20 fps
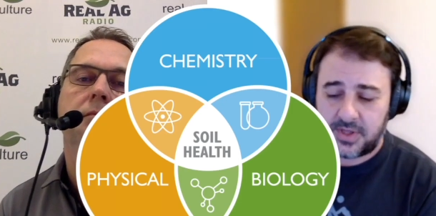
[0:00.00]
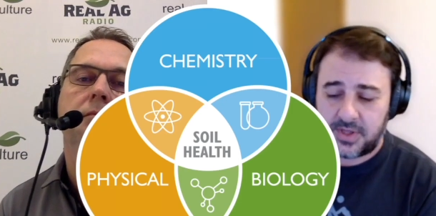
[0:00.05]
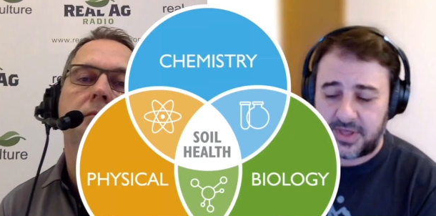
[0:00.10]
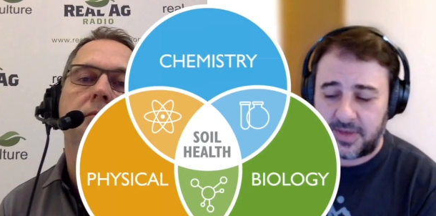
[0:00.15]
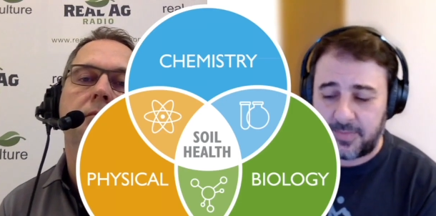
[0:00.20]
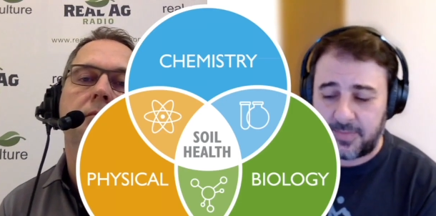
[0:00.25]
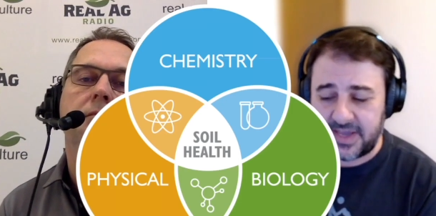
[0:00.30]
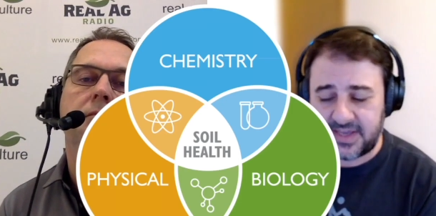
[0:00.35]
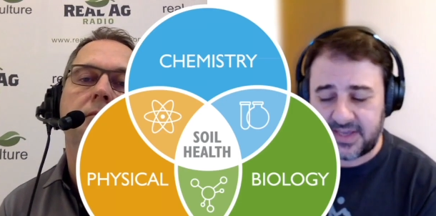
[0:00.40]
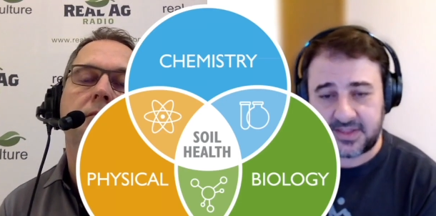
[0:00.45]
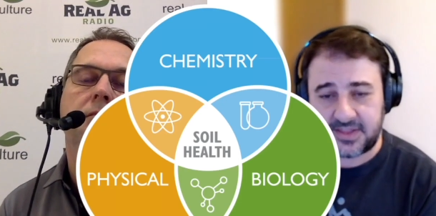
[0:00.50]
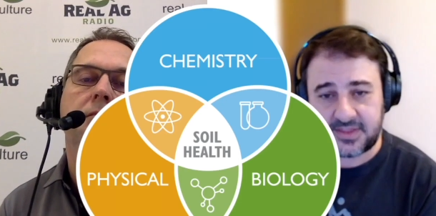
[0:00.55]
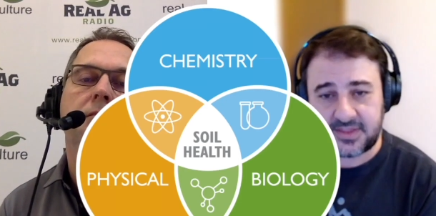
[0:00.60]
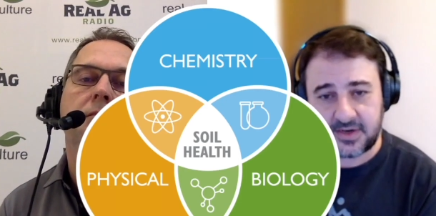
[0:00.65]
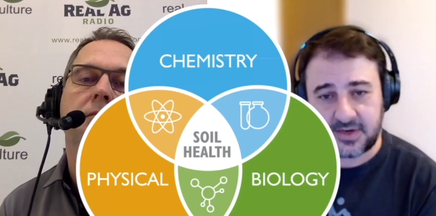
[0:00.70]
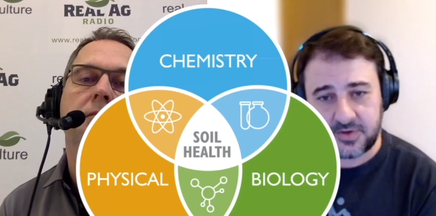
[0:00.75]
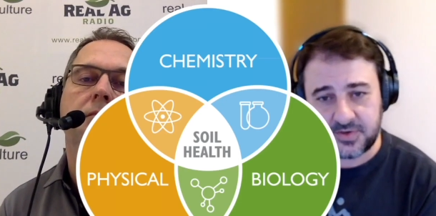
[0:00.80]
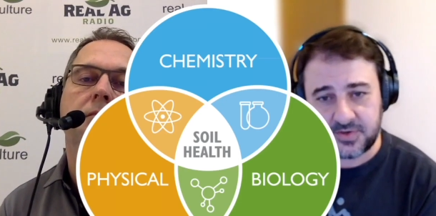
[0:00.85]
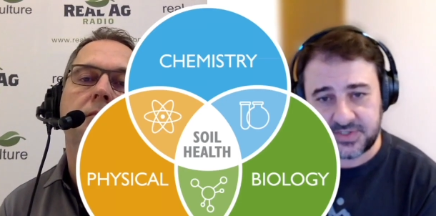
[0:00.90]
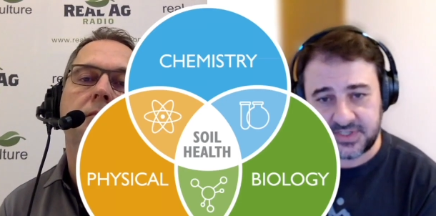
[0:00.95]
Speaker 1: they might get
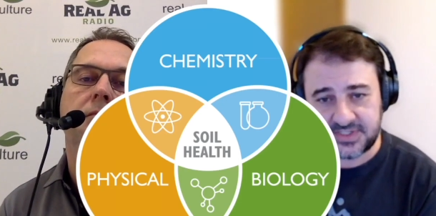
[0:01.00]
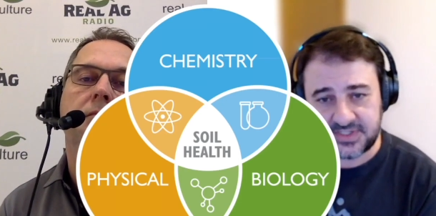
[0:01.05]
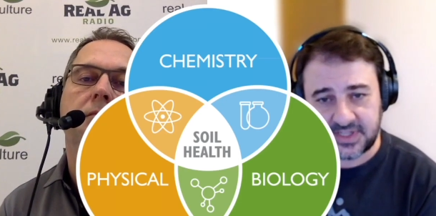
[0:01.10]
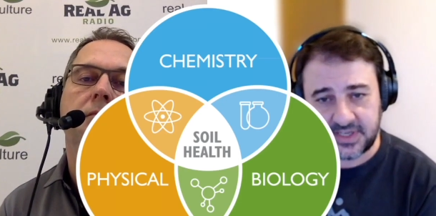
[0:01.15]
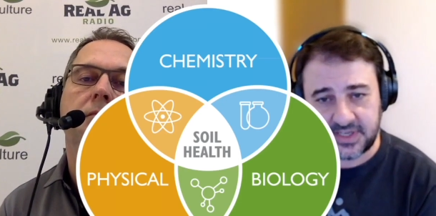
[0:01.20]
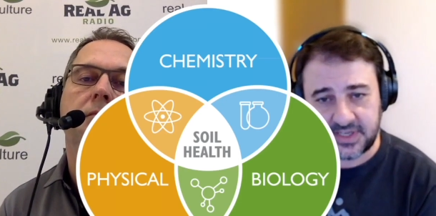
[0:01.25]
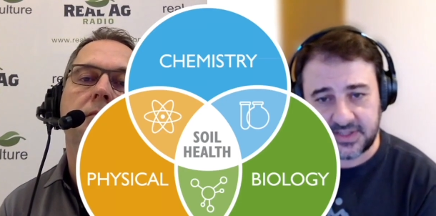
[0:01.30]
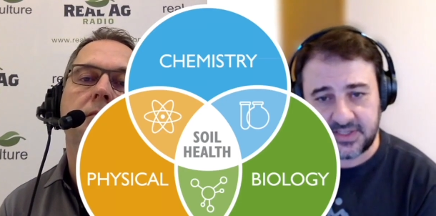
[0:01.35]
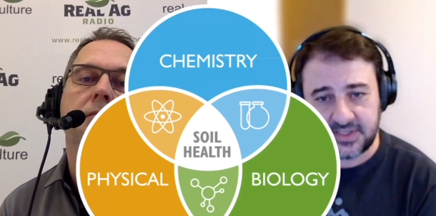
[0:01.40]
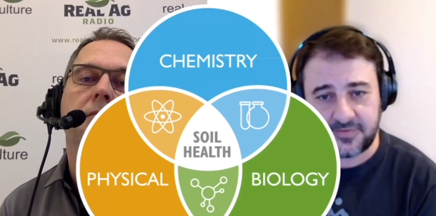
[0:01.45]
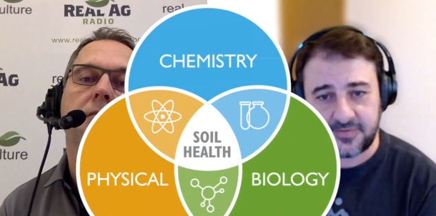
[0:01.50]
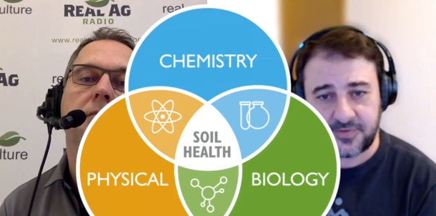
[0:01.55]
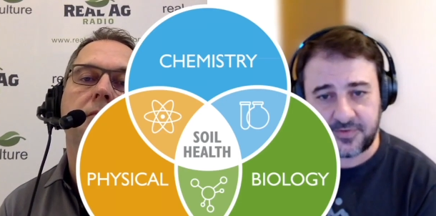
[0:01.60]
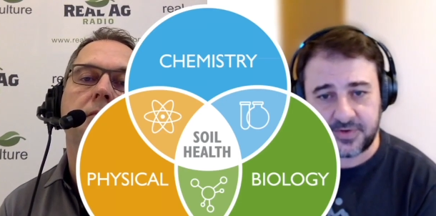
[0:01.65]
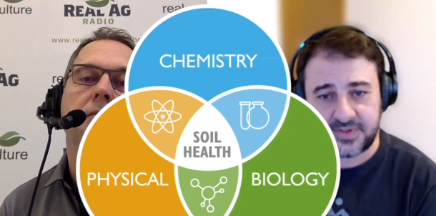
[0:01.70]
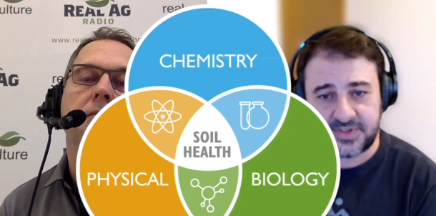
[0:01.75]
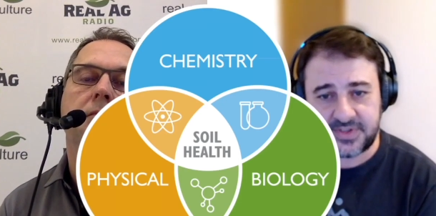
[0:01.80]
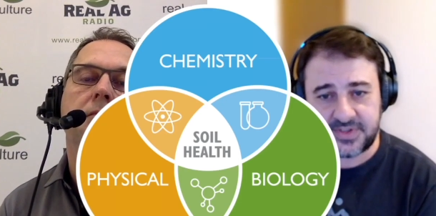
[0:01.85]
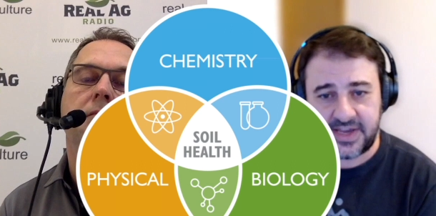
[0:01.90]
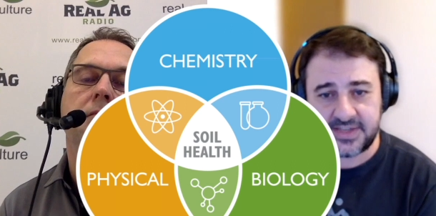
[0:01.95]
there using slightly
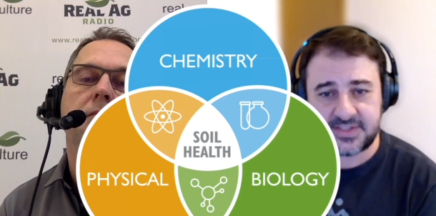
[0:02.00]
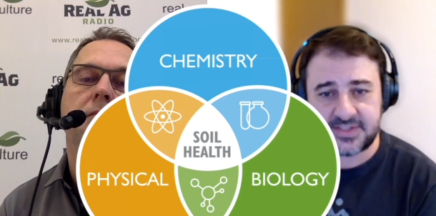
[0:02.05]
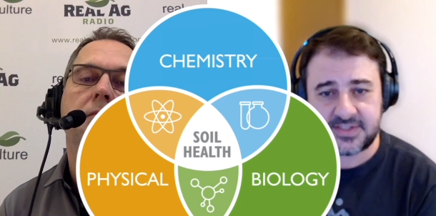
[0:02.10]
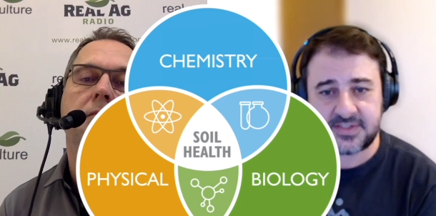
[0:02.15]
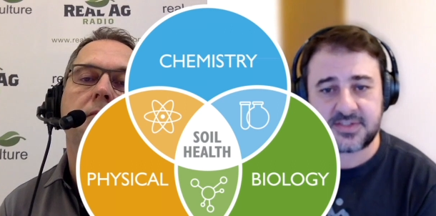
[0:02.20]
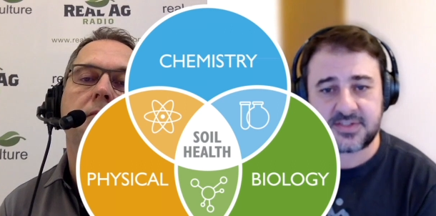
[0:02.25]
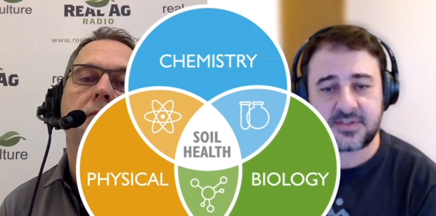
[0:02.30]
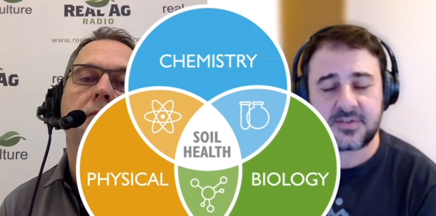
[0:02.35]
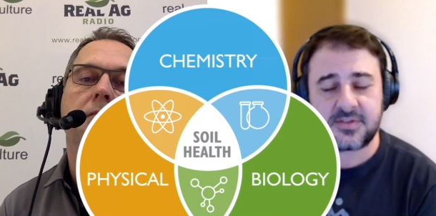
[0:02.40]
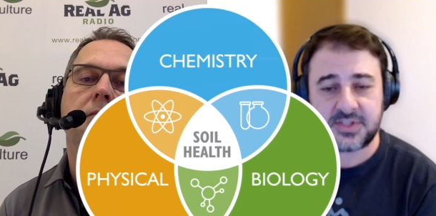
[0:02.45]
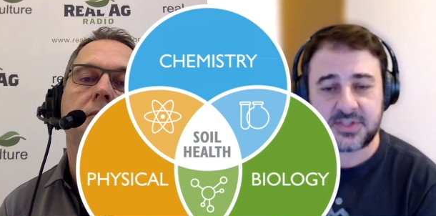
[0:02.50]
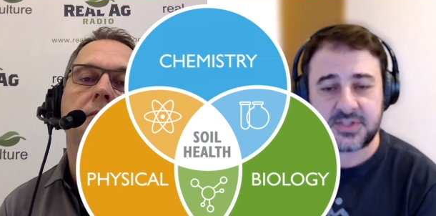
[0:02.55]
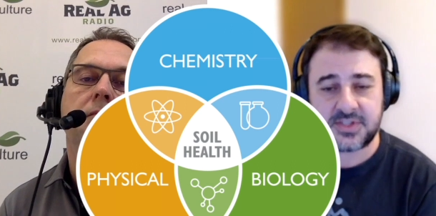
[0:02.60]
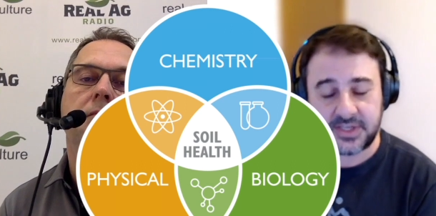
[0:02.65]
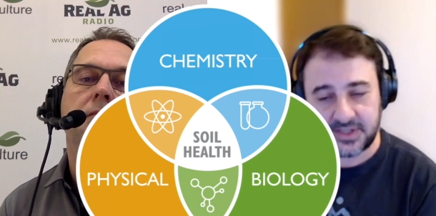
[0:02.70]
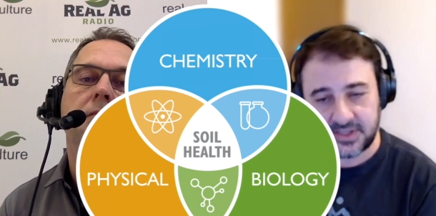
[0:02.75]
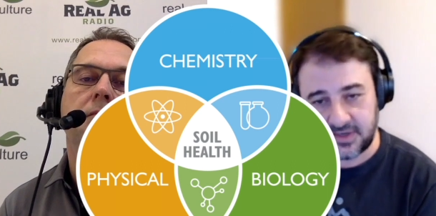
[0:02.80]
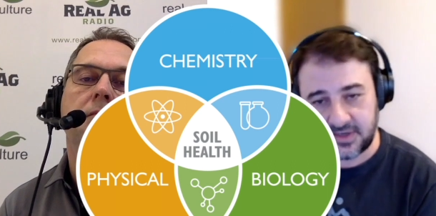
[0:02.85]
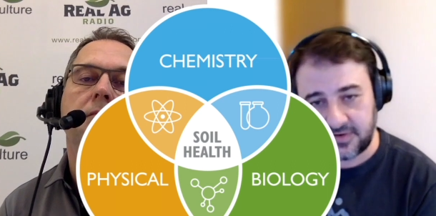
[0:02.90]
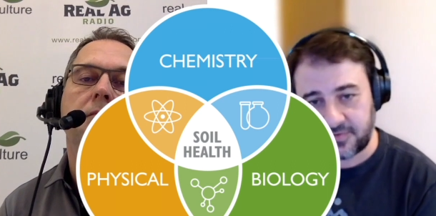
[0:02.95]
different tests,
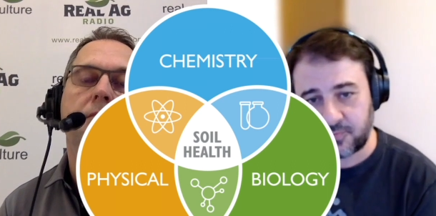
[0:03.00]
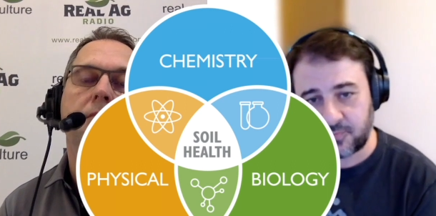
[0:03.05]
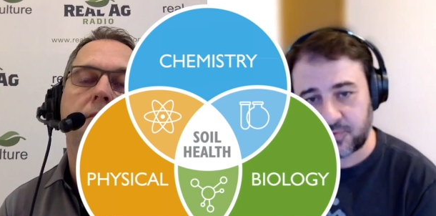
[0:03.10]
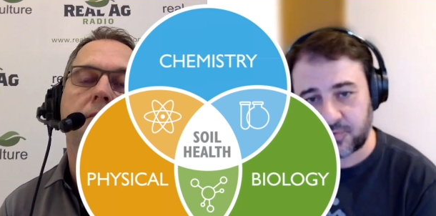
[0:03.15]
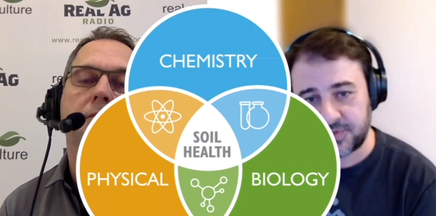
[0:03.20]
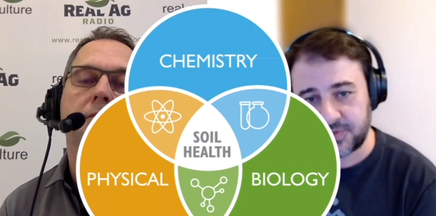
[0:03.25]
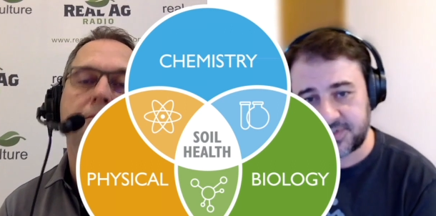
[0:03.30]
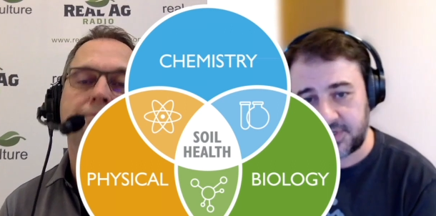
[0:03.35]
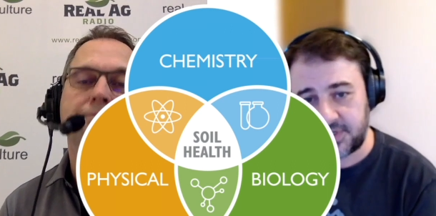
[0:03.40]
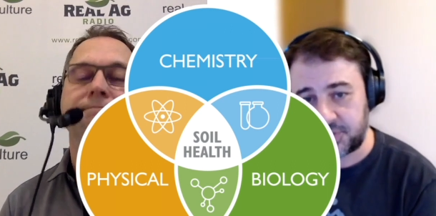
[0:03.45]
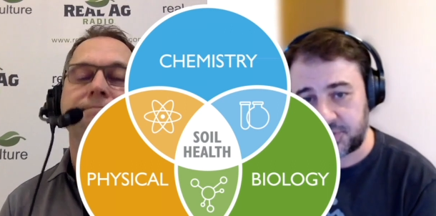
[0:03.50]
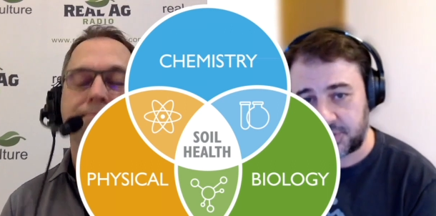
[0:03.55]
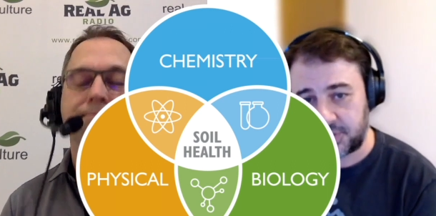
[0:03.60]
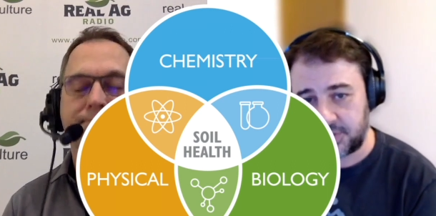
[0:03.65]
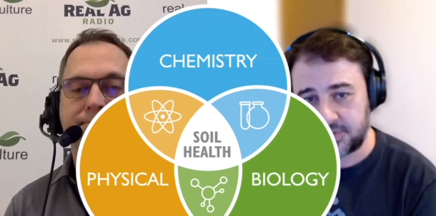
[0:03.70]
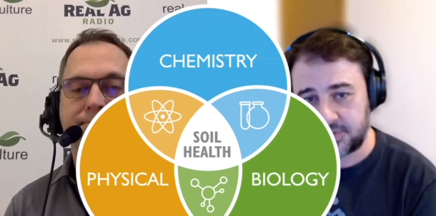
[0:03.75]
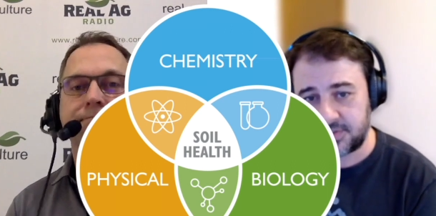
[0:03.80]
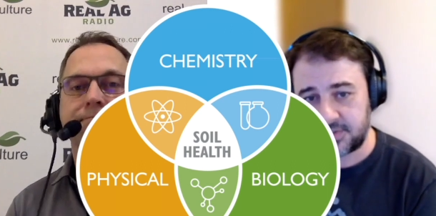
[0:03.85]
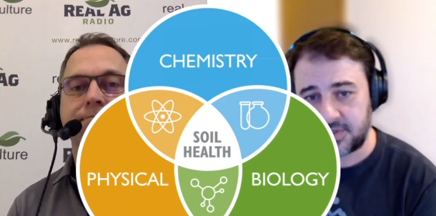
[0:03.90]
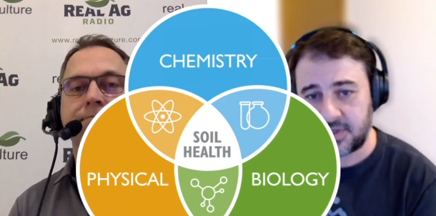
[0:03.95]
slightly different
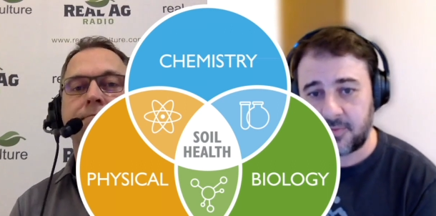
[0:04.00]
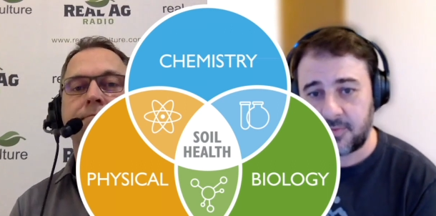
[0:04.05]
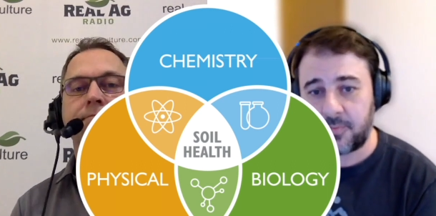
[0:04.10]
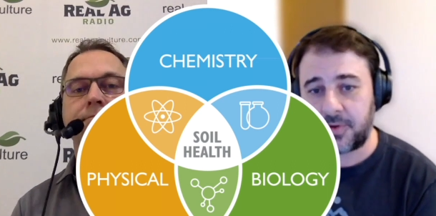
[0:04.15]
procedures,